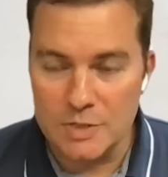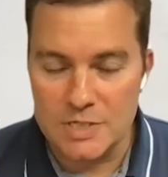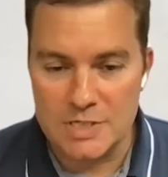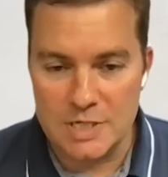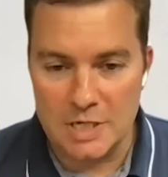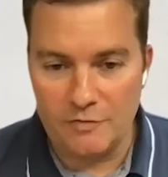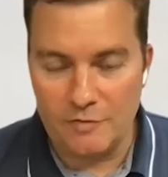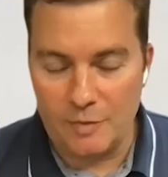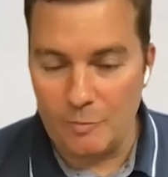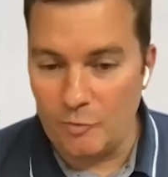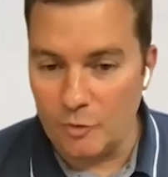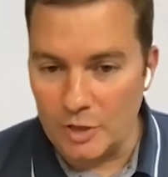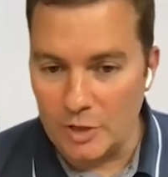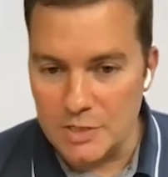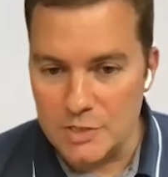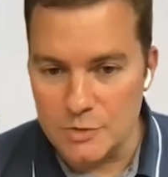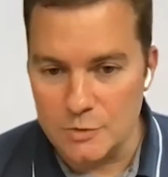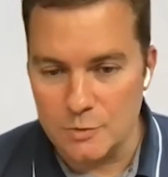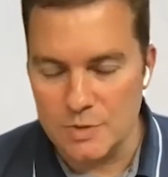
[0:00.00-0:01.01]
itself,
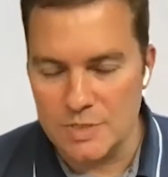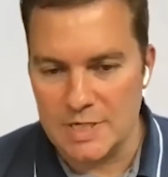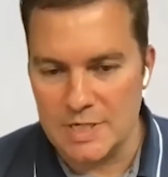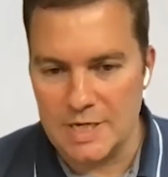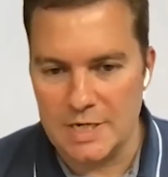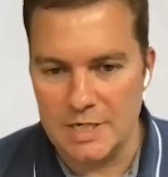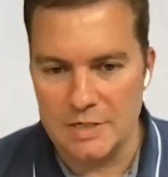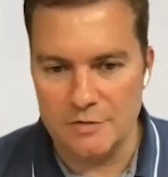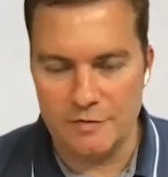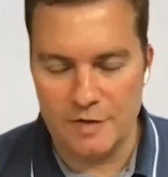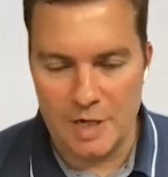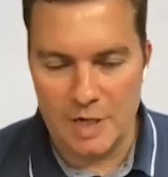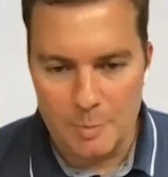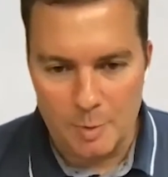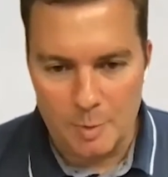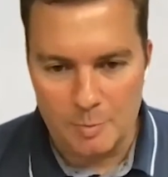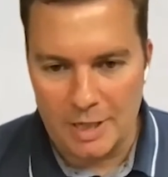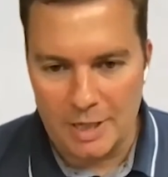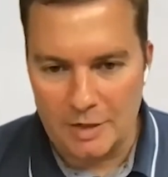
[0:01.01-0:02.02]
UP42 is a
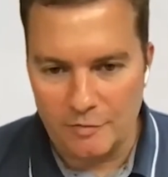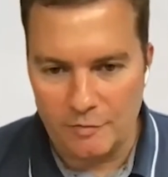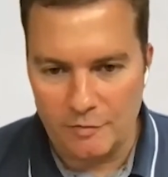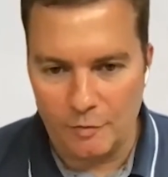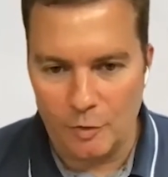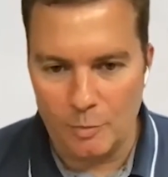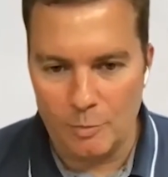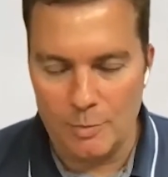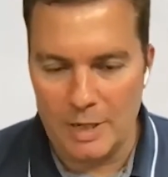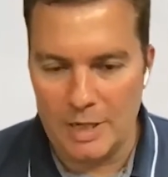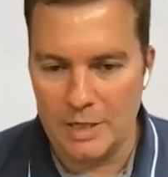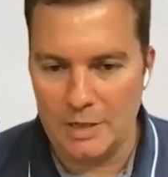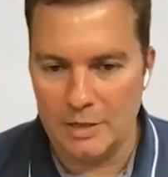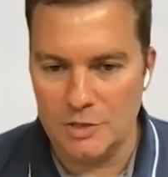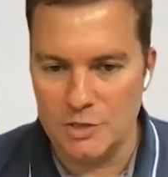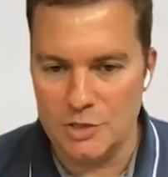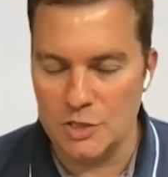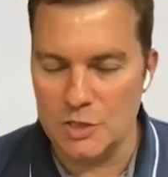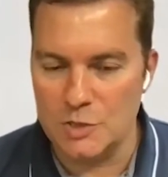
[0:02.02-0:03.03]
developer platform and a
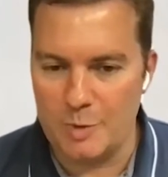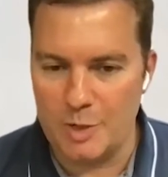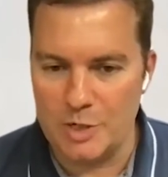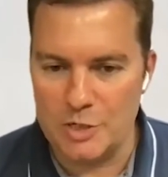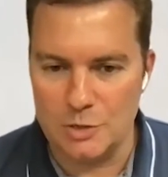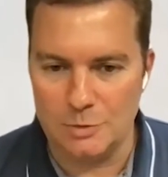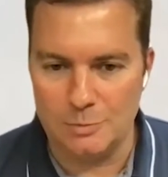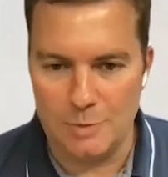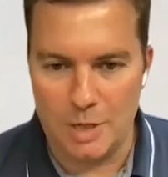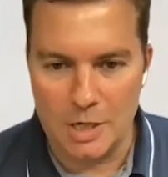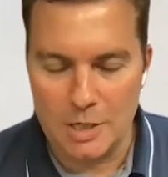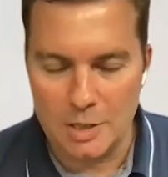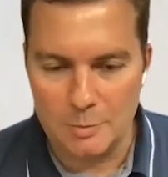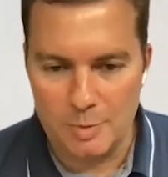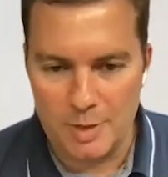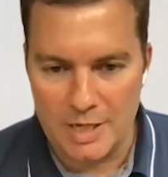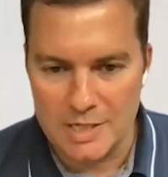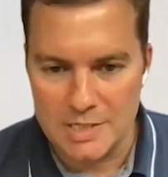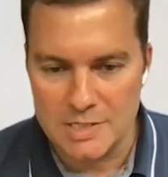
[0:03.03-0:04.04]
geospatial
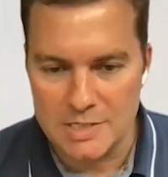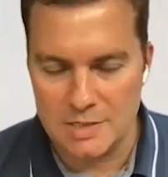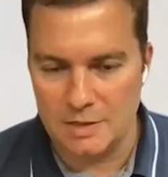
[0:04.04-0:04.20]
marketplace.